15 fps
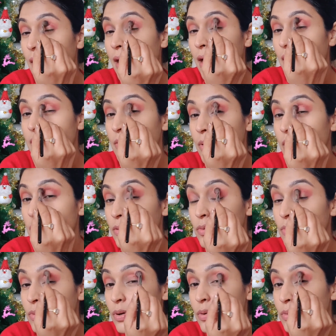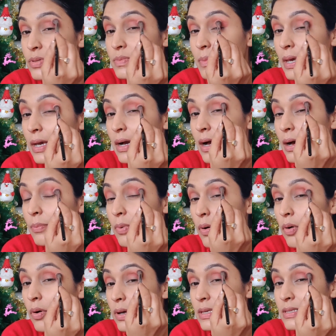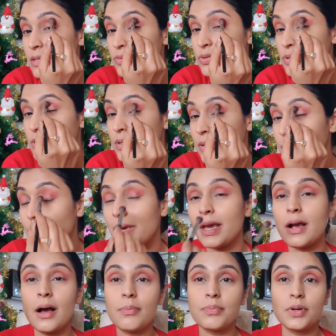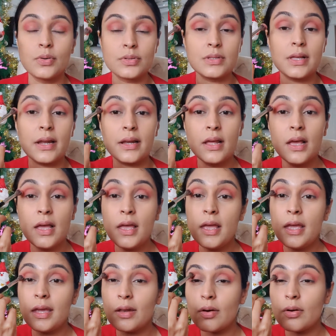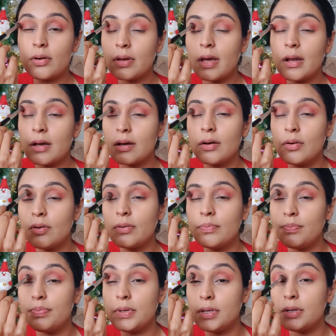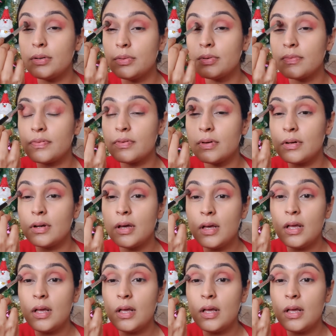anyone who knows makeup or is interested in makeup knows that in order to get a good, beautiful